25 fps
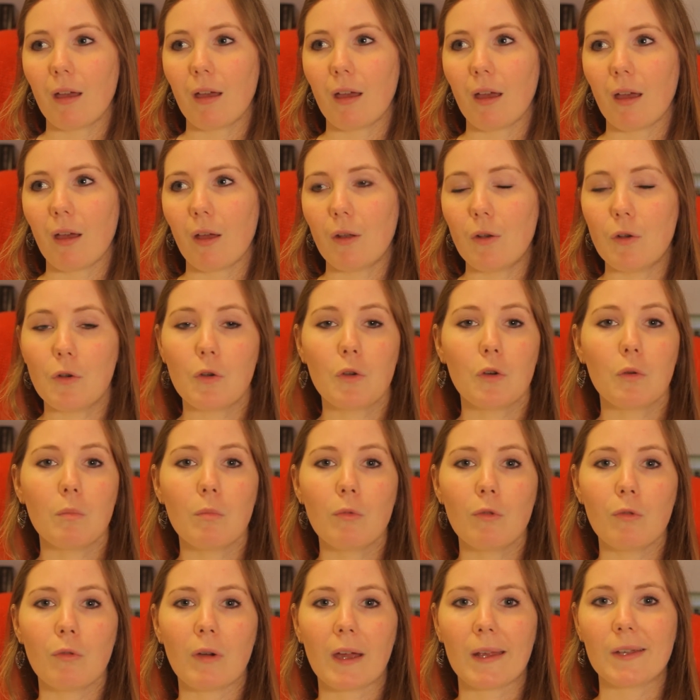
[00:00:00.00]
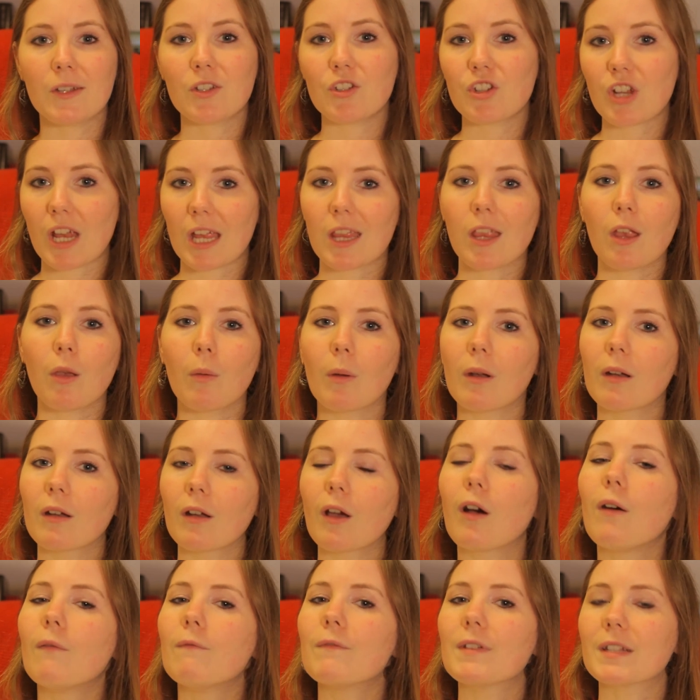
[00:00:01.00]
a normal and genuine
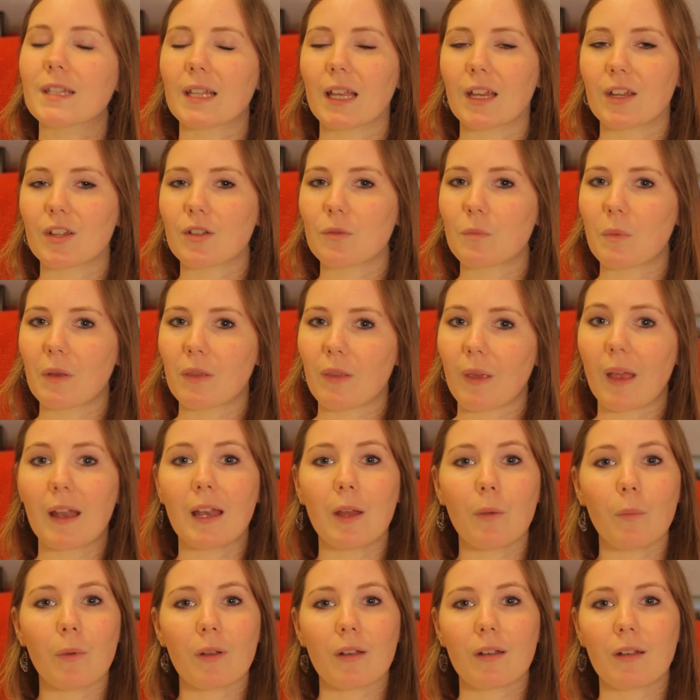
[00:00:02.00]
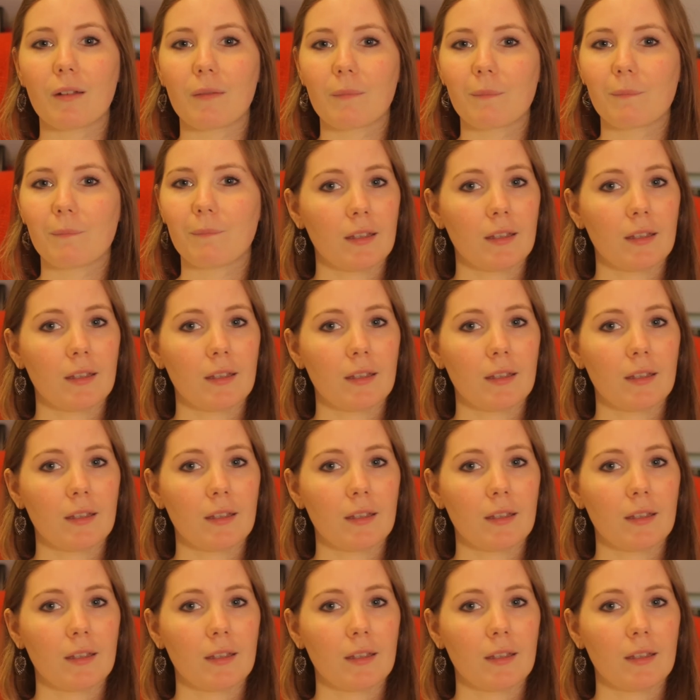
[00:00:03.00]
conversation with anyone.